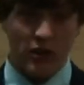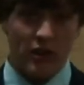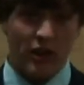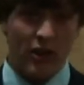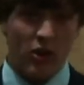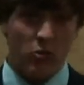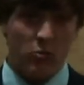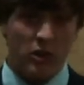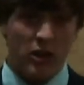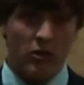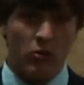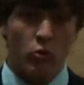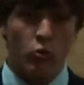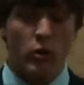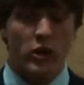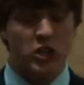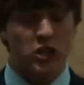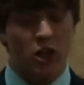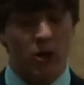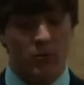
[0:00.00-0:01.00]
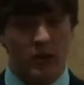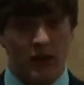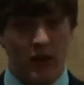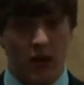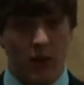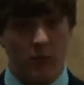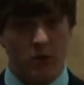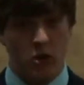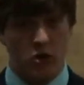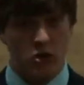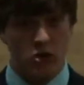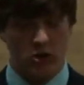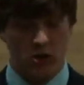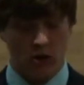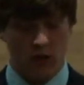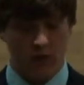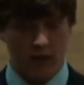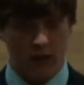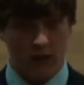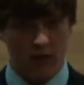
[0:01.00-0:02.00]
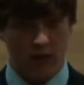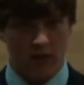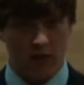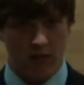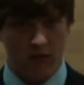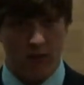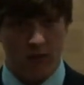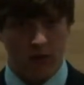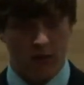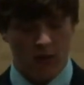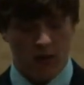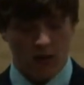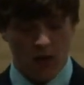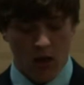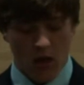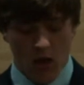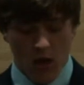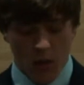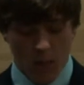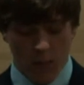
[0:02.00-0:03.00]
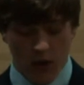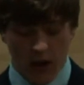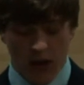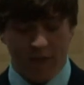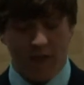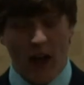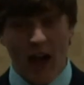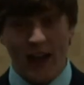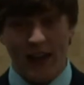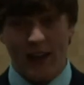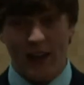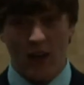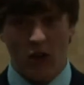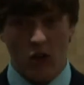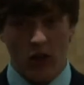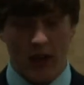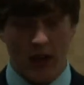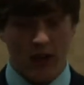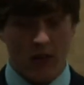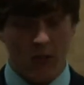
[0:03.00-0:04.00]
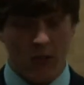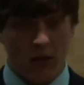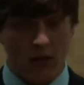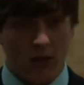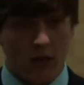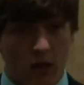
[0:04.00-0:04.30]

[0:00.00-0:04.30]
to kill me, we shall become your servants. But if I kill him,